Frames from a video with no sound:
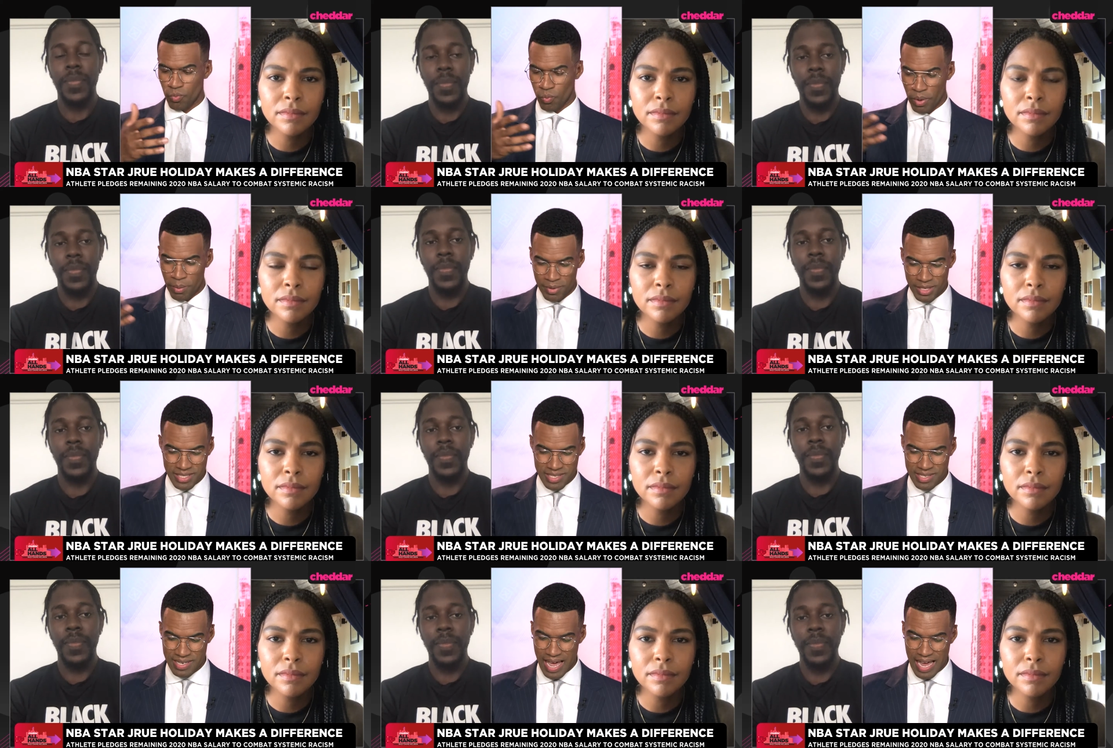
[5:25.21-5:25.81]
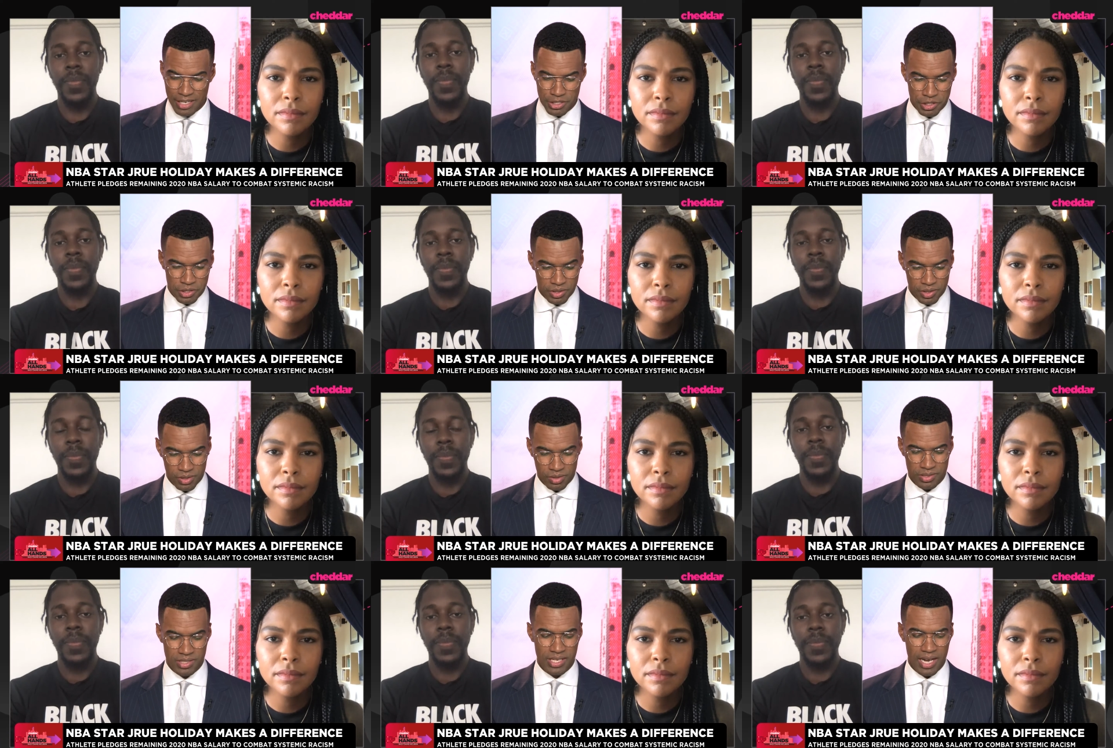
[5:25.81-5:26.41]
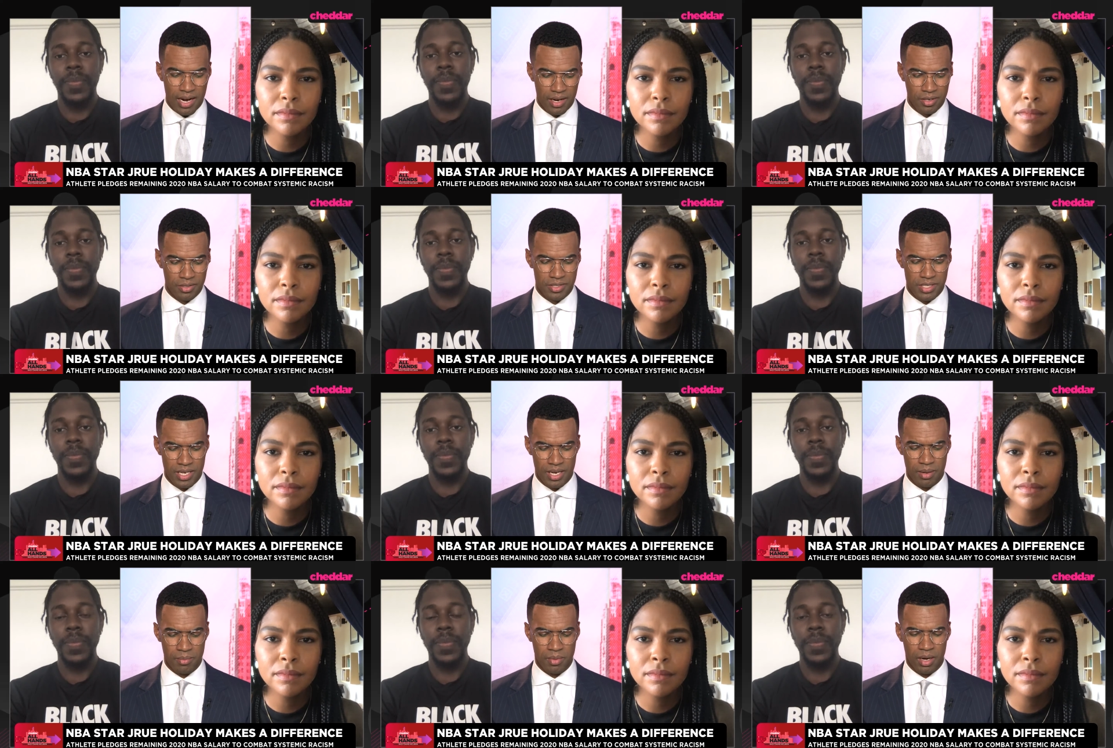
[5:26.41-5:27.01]
Speaker 1: Women's national soccer
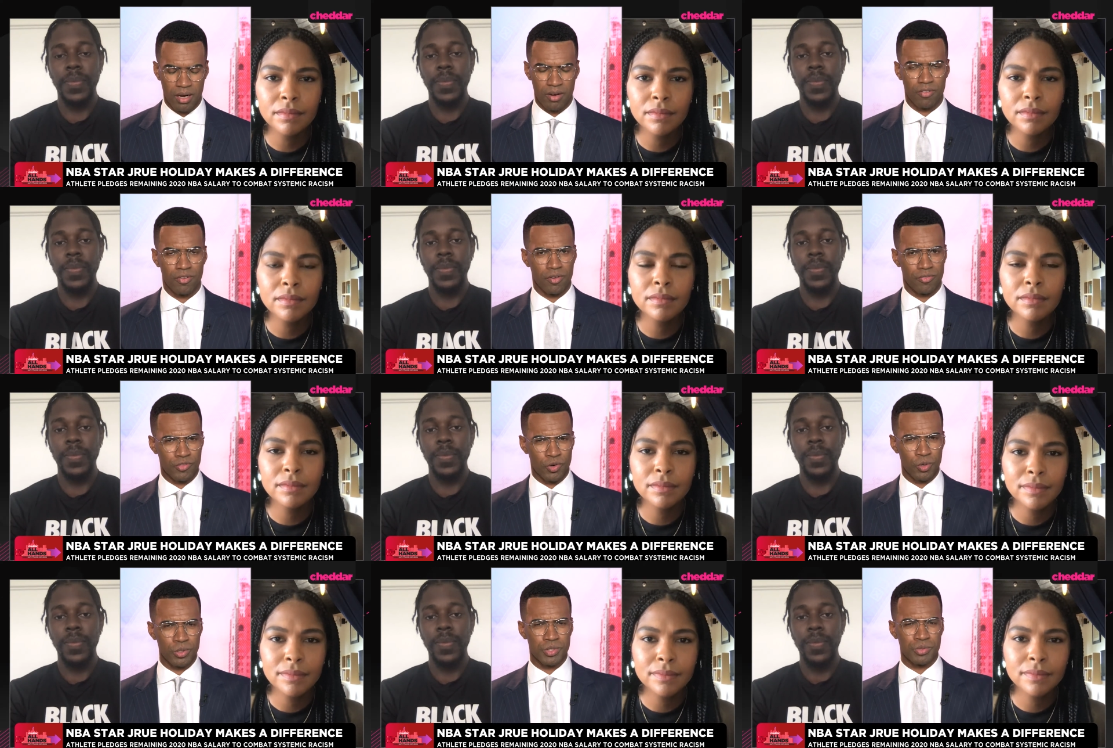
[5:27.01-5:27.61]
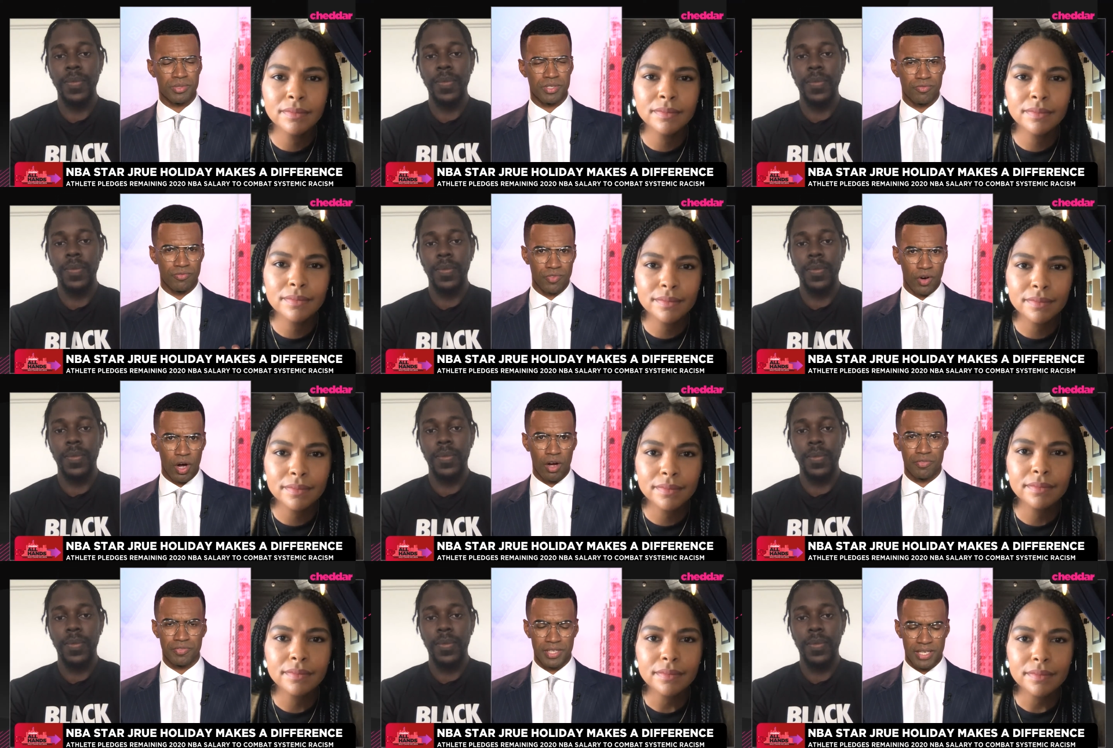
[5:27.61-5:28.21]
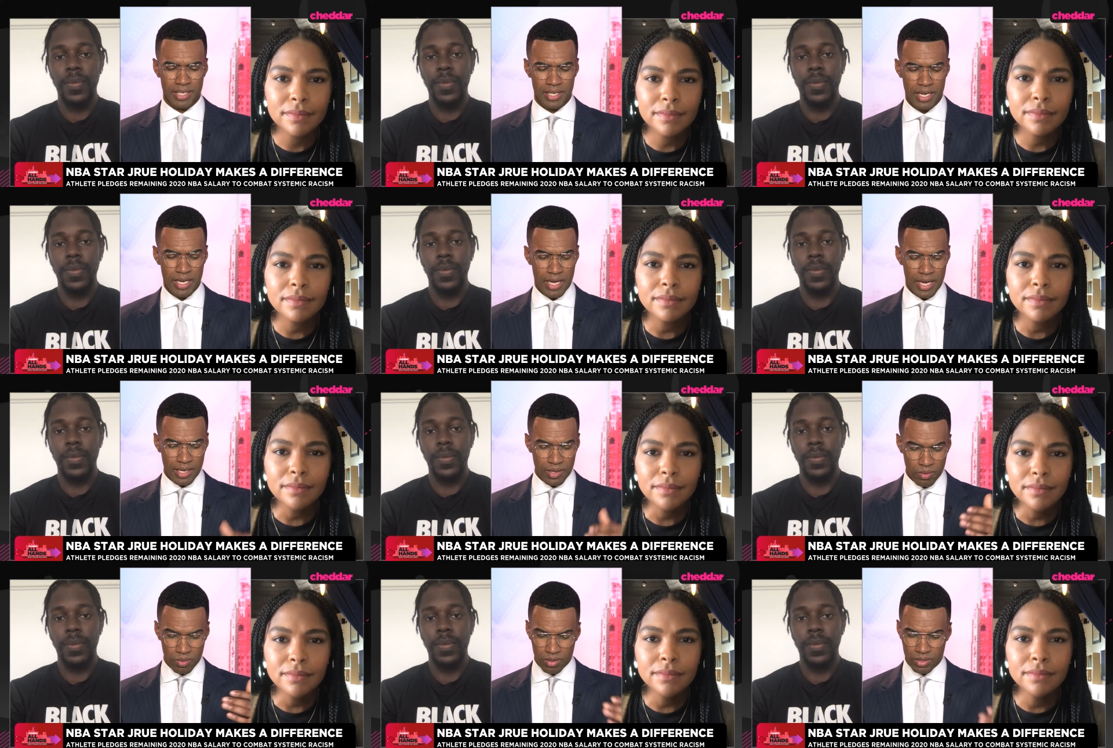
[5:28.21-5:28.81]
team, of course, was involved in
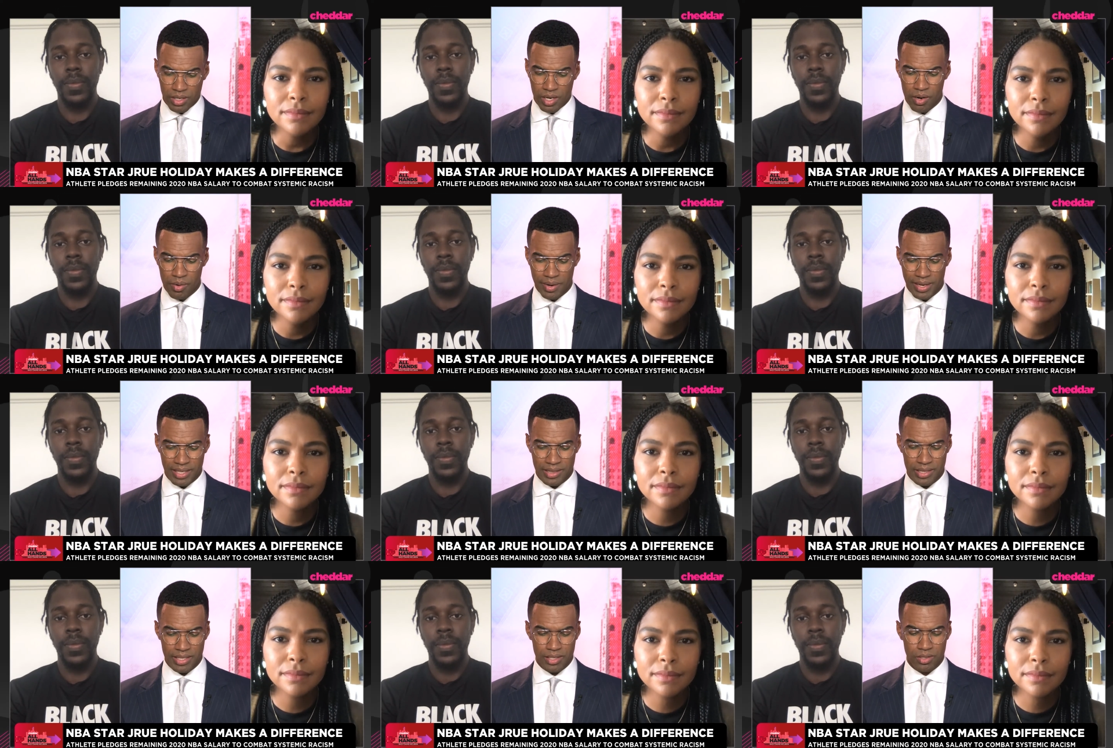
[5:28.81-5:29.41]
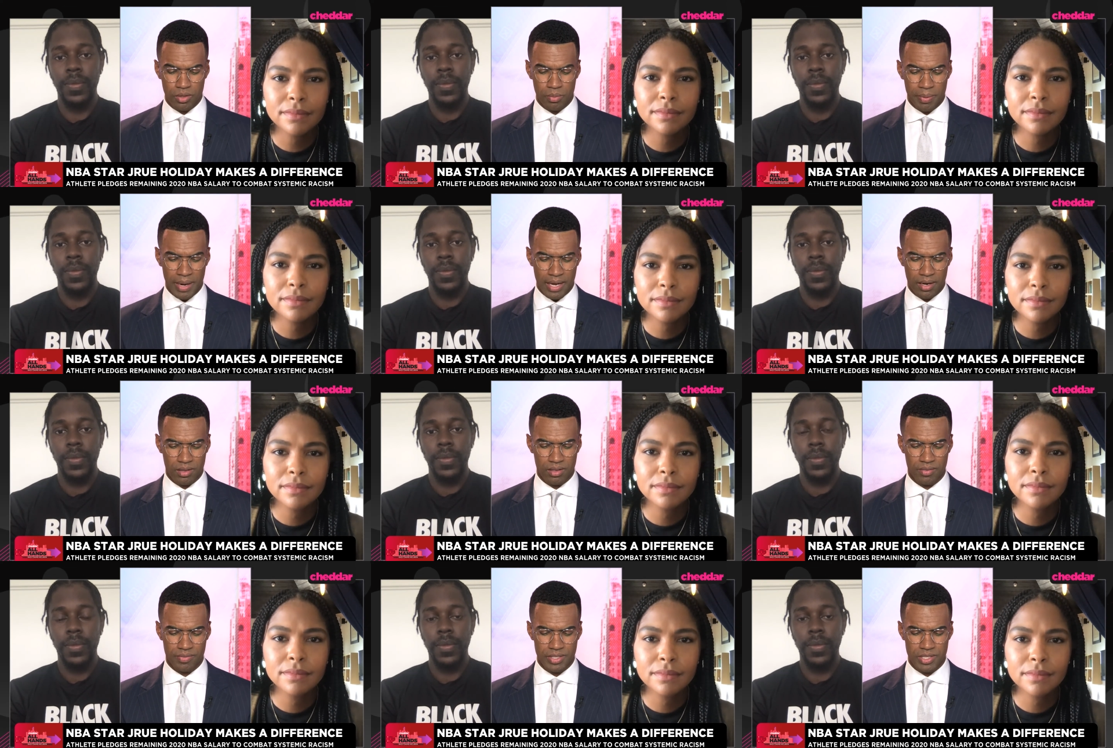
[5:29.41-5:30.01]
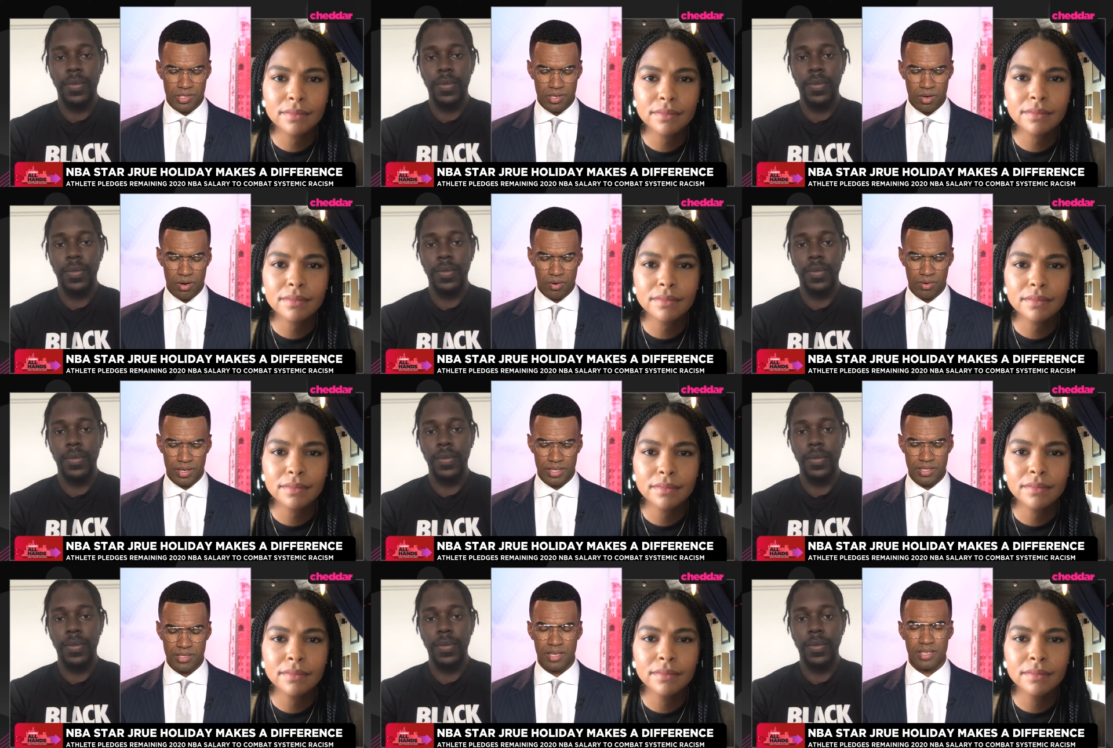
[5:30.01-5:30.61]
an ongoing legal battle of its
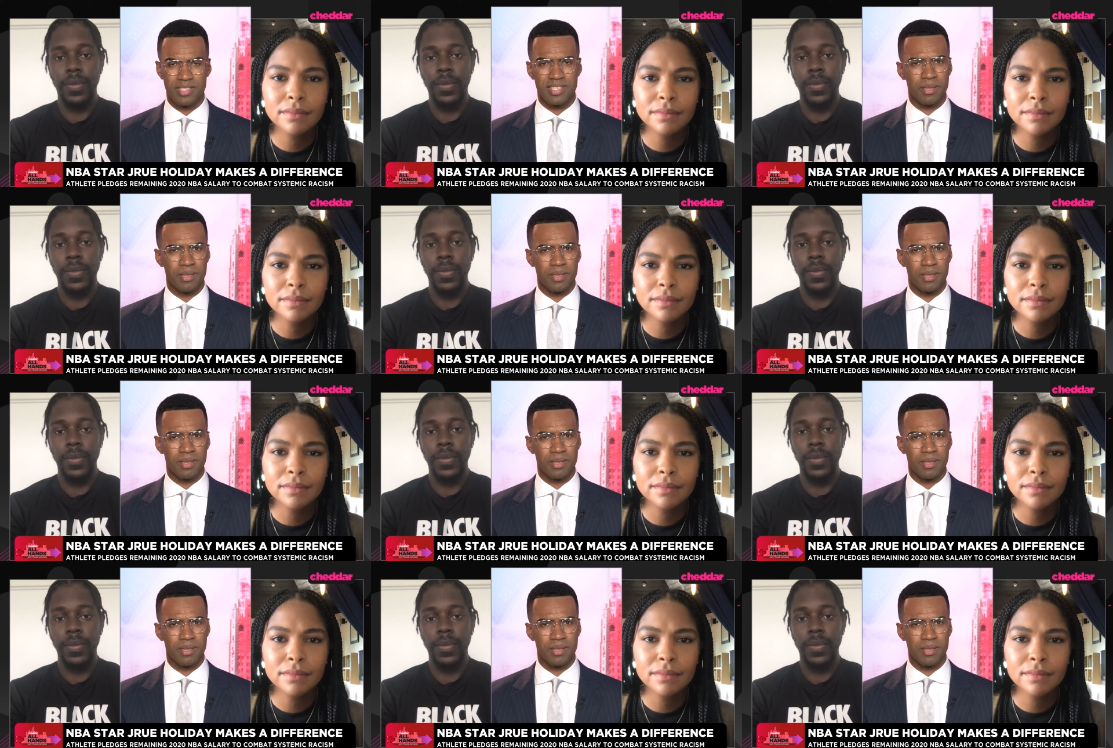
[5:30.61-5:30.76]
own. And